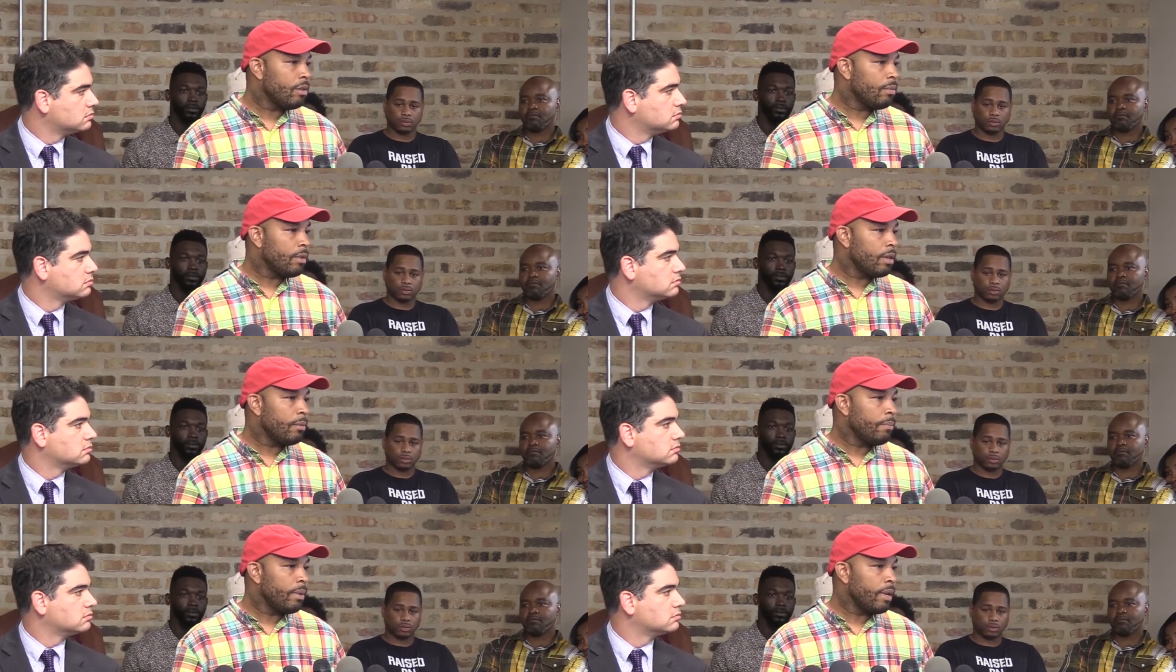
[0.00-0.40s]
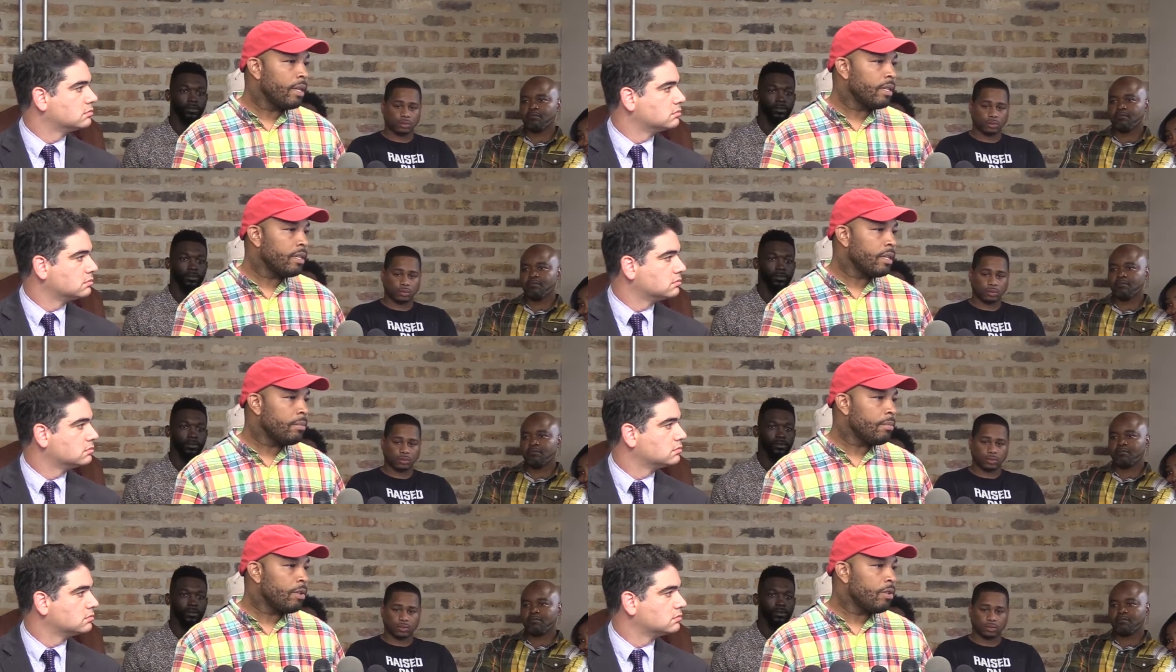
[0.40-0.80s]
Speaker 1: you, I'm gonna plant
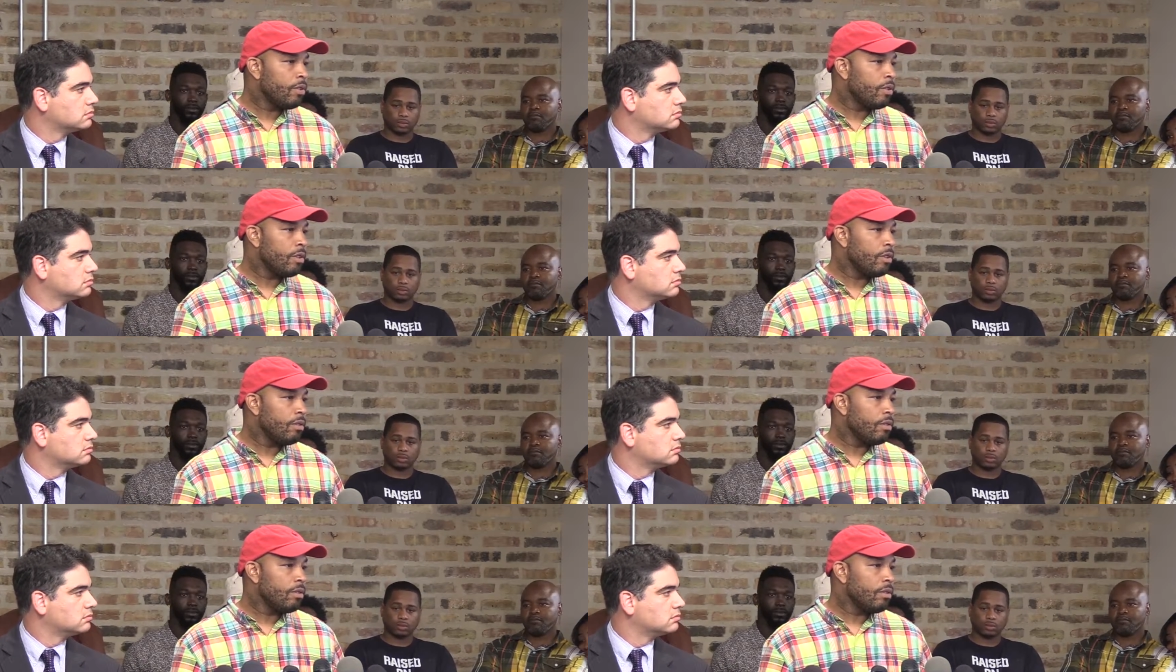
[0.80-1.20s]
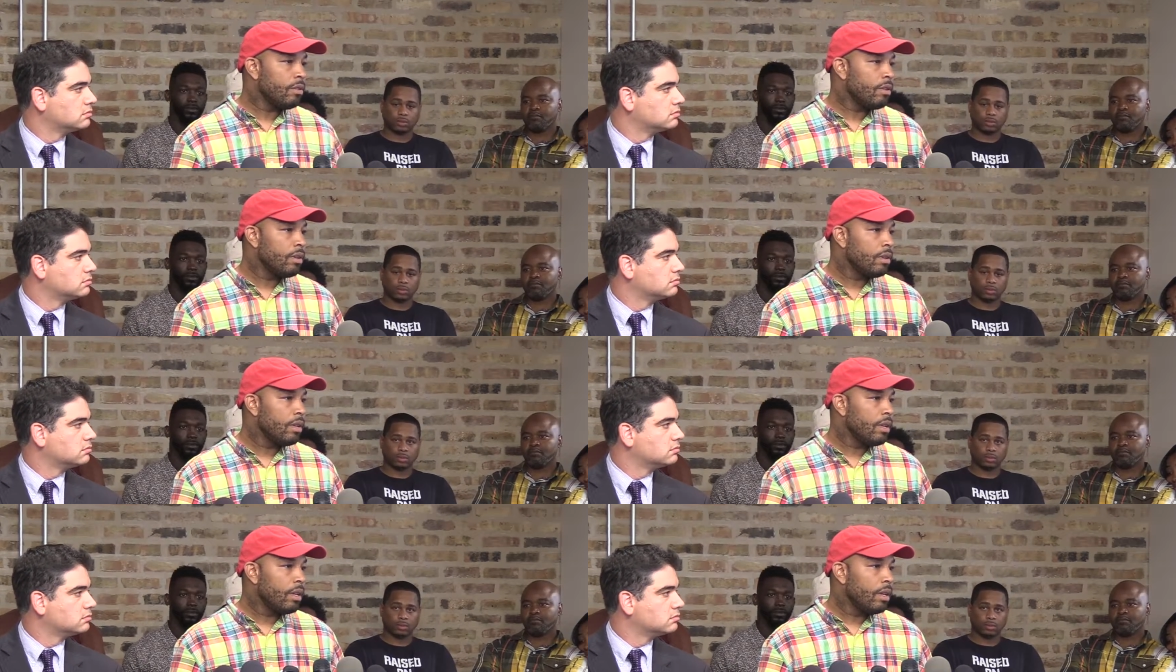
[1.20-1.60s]
something on you.
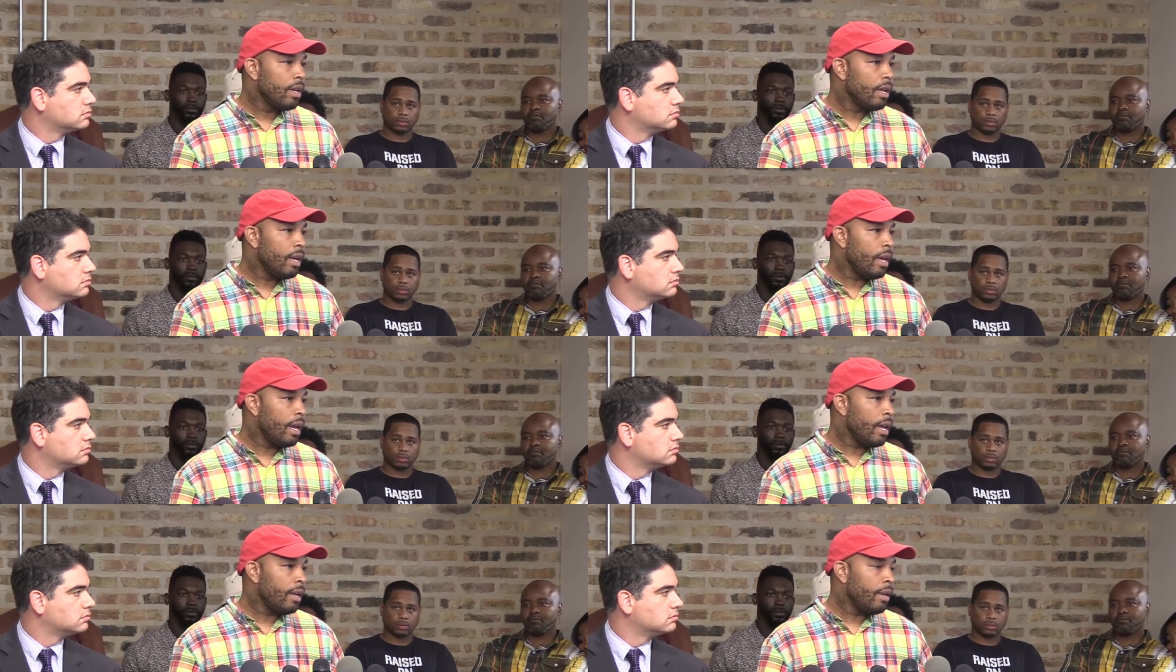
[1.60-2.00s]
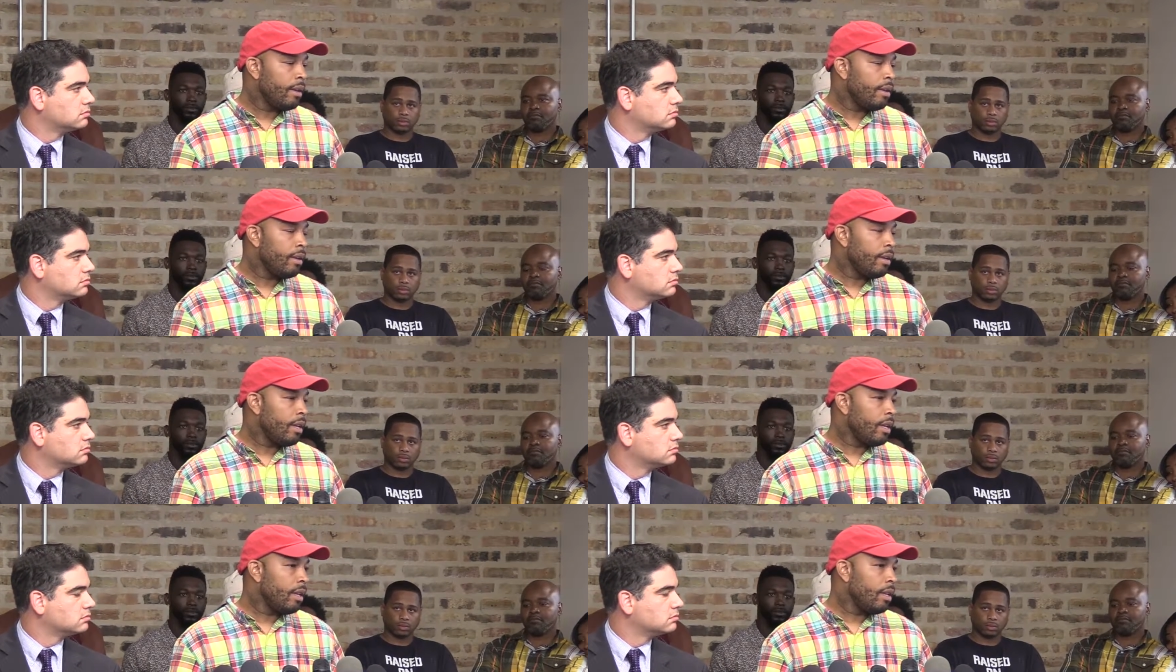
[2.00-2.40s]
And
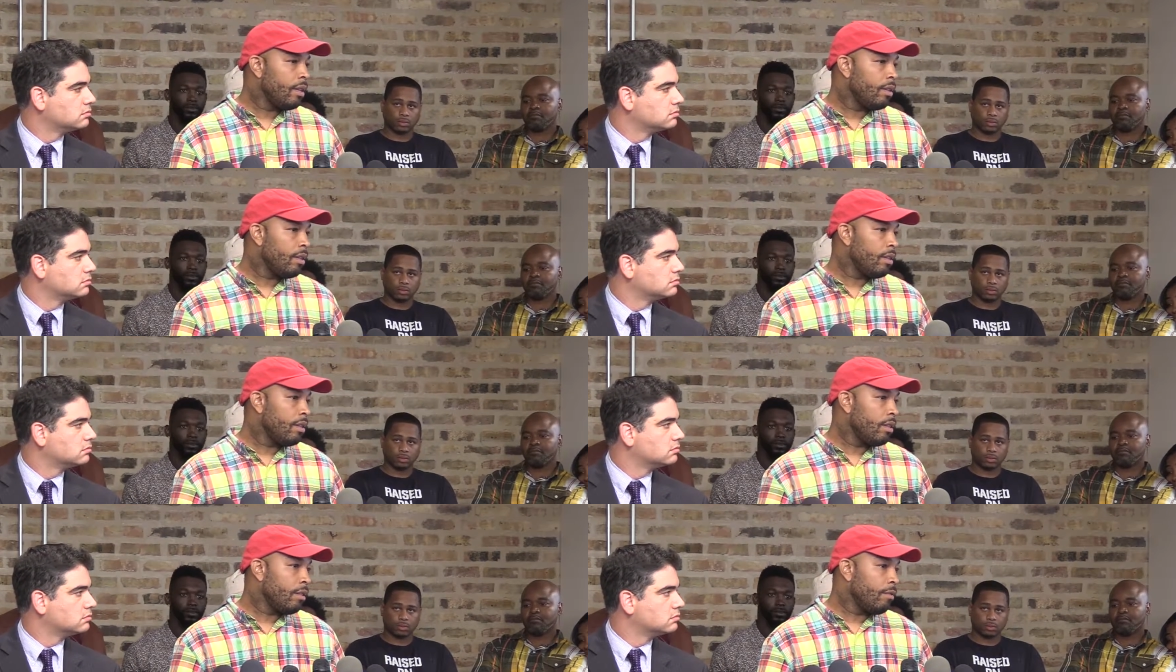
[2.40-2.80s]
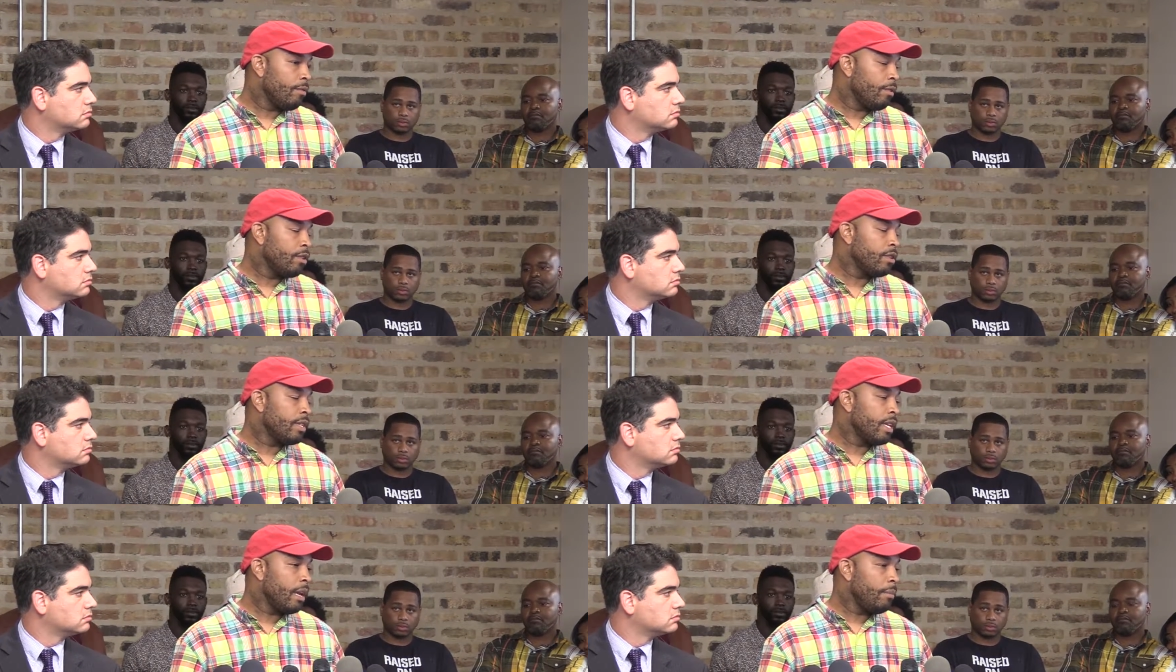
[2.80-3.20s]

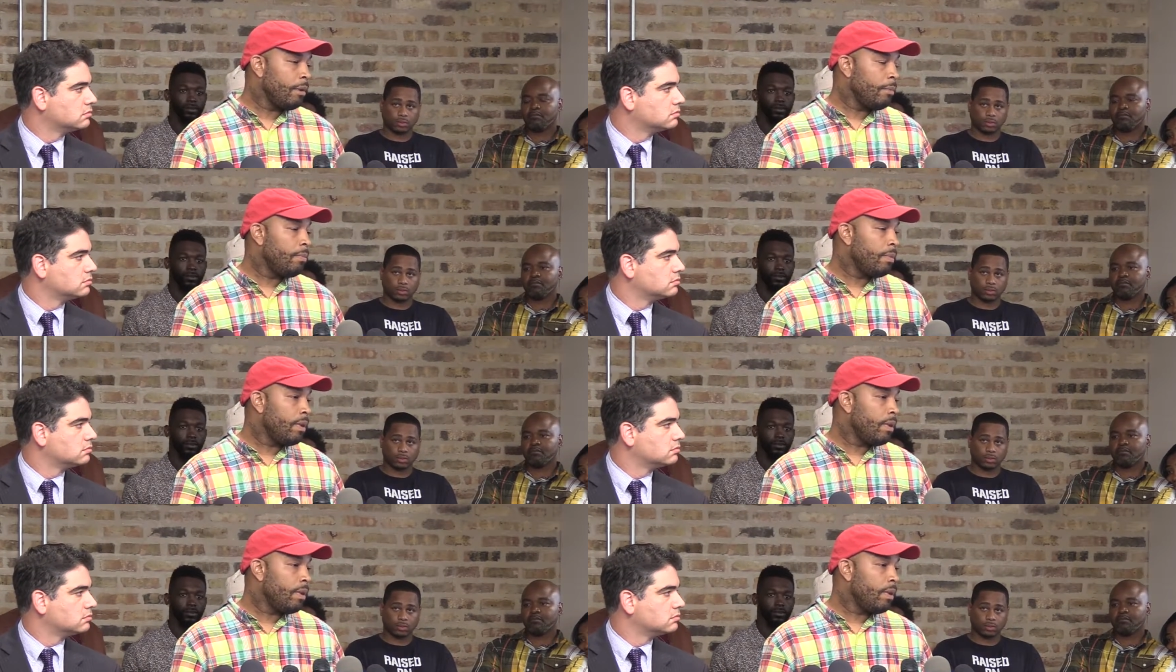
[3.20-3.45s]
first time